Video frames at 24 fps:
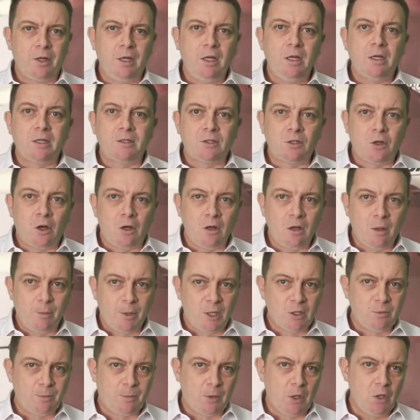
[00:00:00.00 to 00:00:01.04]
in a talk
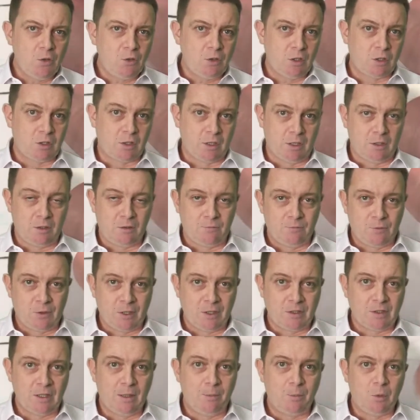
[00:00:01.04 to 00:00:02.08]
about processes, for
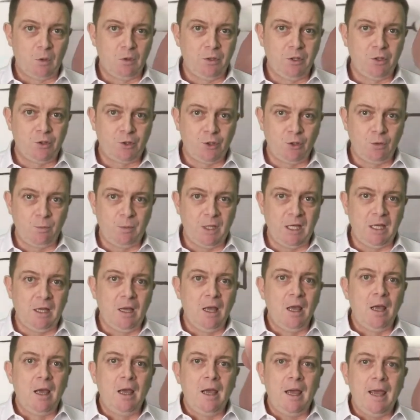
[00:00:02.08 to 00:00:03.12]
example, you should be
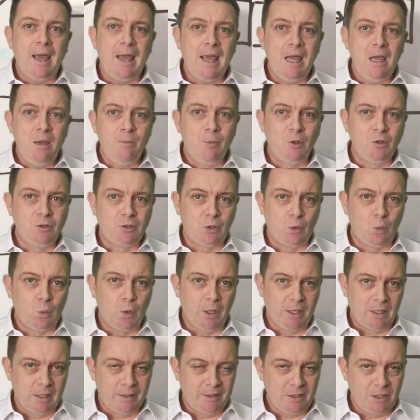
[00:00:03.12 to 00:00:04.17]
able to
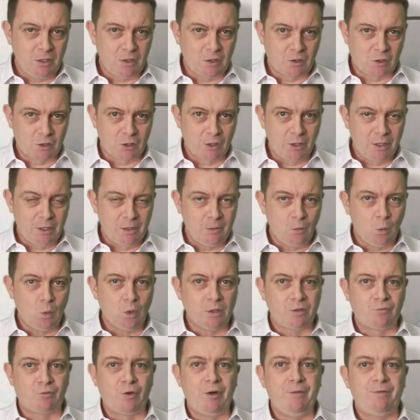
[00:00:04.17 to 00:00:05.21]
quickly discern
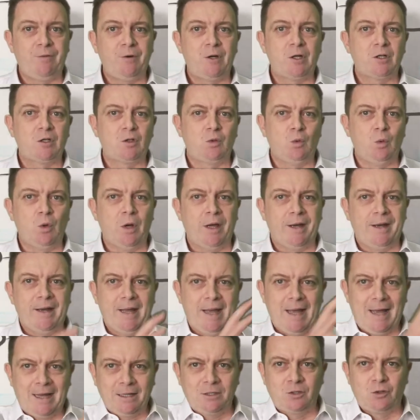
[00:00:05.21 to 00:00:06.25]
what refers to an
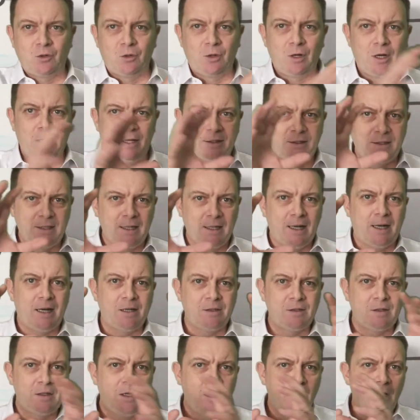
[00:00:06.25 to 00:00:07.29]
actor, a
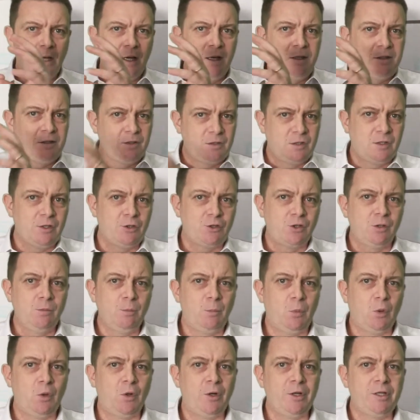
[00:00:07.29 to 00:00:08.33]
task, a decision
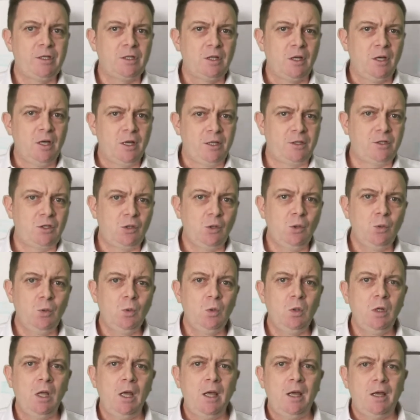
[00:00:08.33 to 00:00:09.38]
point, a
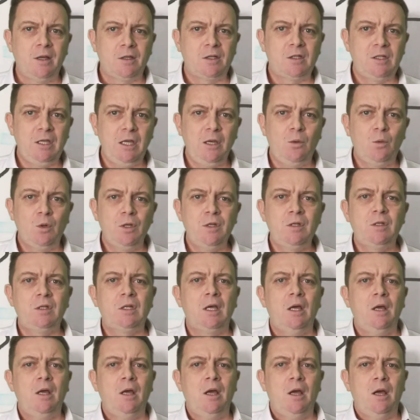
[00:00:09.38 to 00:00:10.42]
tool, a
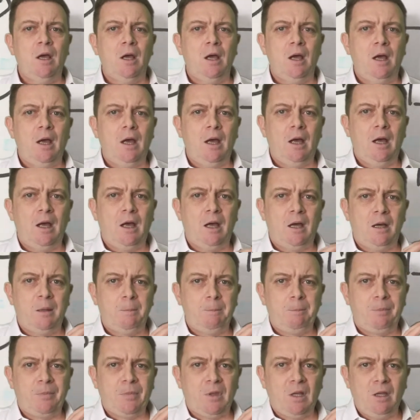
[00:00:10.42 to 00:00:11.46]
sequence,
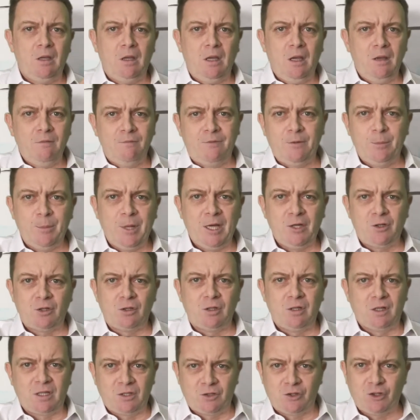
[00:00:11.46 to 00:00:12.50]

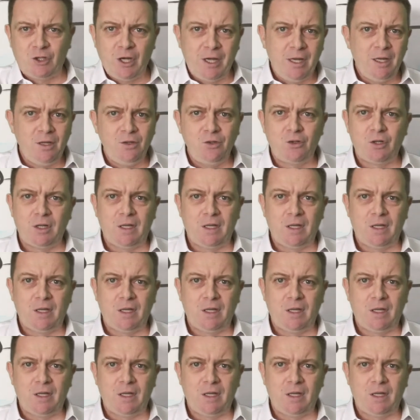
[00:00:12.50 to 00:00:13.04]
information exchange,